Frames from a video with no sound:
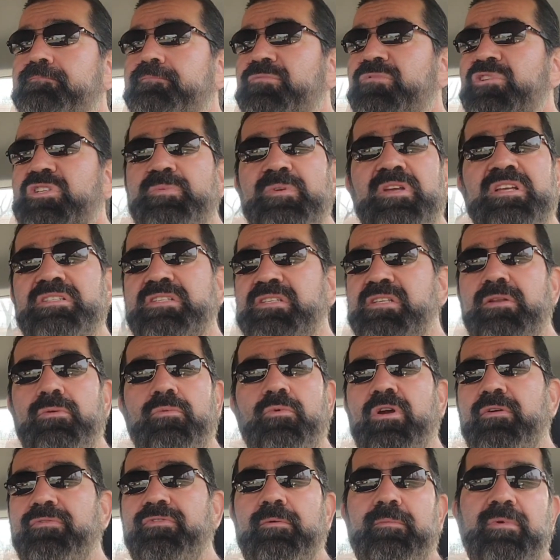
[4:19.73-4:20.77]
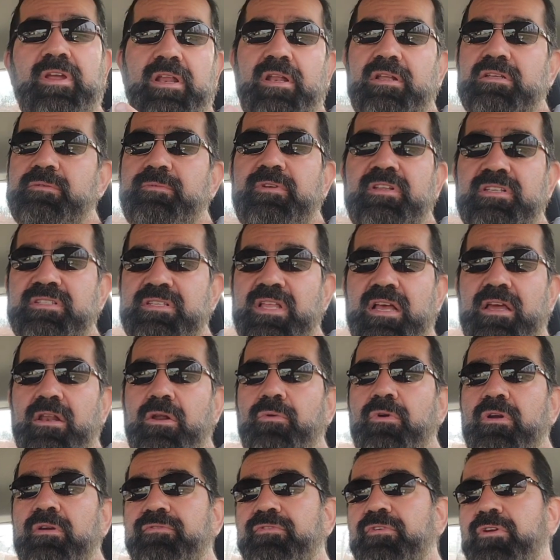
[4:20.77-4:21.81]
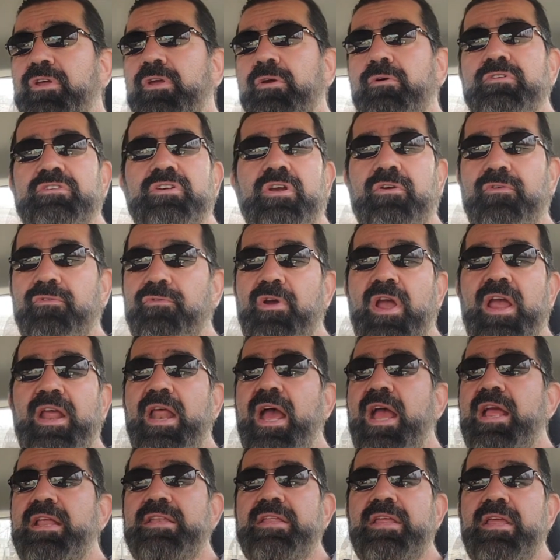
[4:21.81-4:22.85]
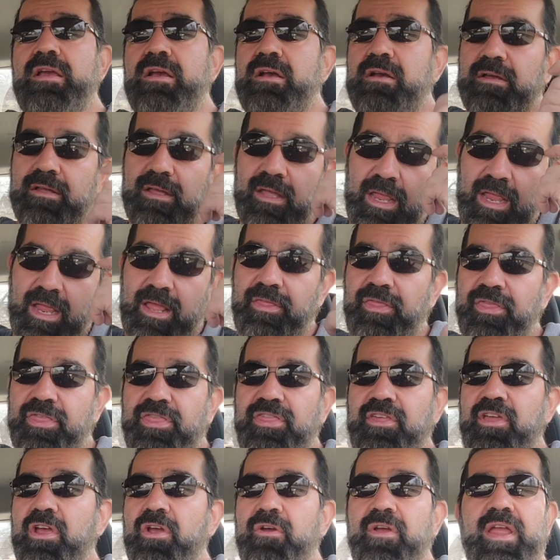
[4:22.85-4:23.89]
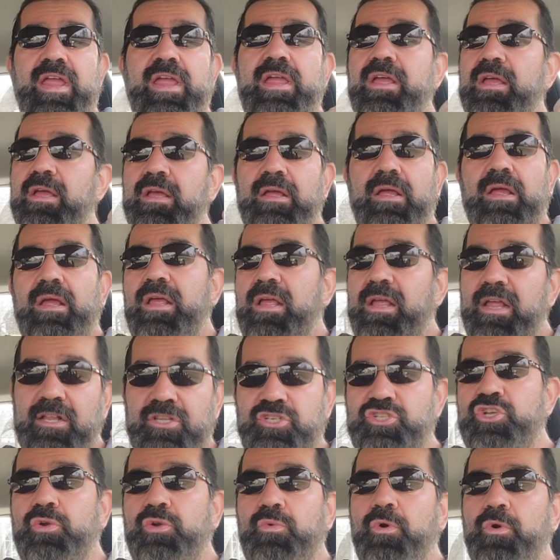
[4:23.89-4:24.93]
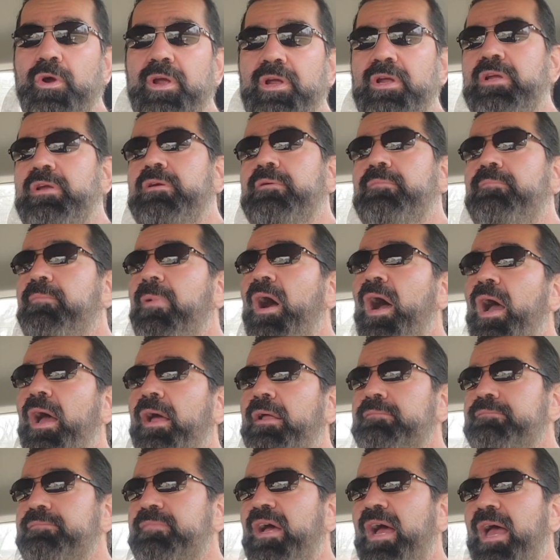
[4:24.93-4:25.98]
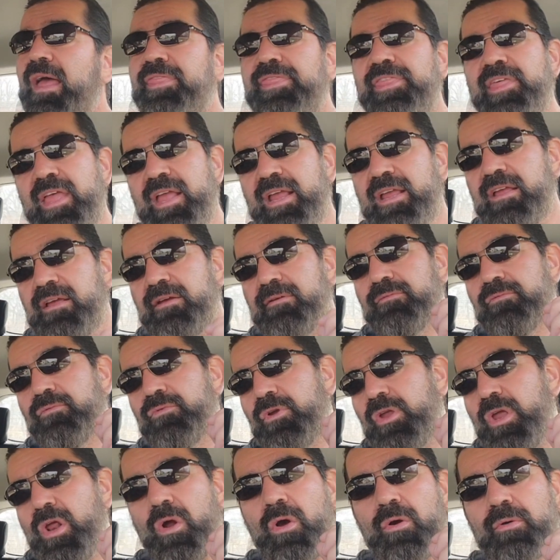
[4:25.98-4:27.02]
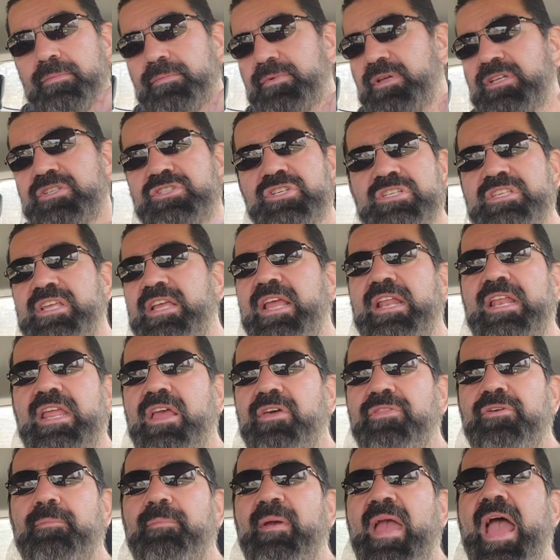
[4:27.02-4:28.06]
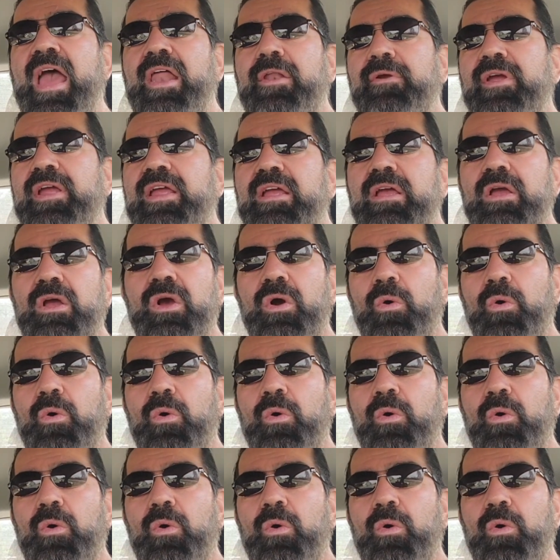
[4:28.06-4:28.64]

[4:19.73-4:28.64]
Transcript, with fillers: Just because it didn't work for me doesn't mean it's not going to work for you. It's a great idea. In theory, it should work. But I think, you know, it's just like any other battery.